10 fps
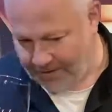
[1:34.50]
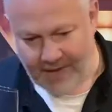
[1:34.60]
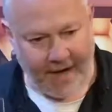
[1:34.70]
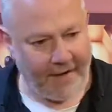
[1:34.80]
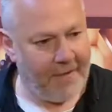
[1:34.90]

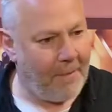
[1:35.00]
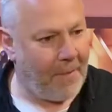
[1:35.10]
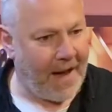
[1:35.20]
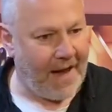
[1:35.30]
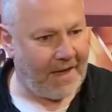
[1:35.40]
yeah,
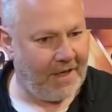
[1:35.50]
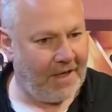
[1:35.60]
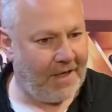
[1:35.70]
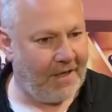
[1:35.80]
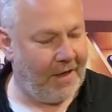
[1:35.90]
black,
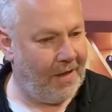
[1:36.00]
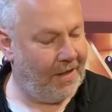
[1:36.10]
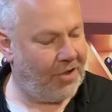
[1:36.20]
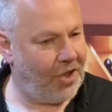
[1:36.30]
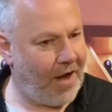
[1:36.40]

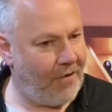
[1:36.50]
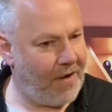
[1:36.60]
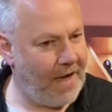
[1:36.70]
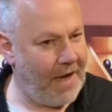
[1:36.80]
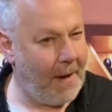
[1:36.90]

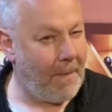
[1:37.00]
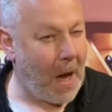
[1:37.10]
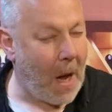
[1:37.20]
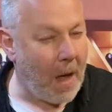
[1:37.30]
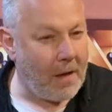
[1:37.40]
cherry,
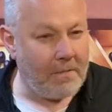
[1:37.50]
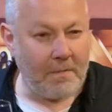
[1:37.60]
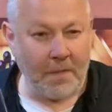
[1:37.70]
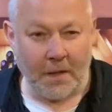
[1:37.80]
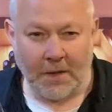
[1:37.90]

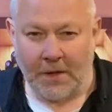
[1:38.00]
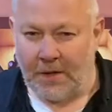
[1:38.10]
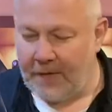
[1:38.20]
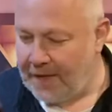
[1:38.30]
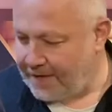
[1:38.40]
plum,
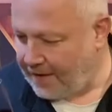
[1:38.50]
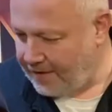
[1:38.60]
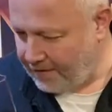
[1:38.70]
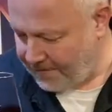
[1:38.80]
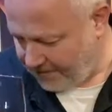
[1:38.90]
there's a little bit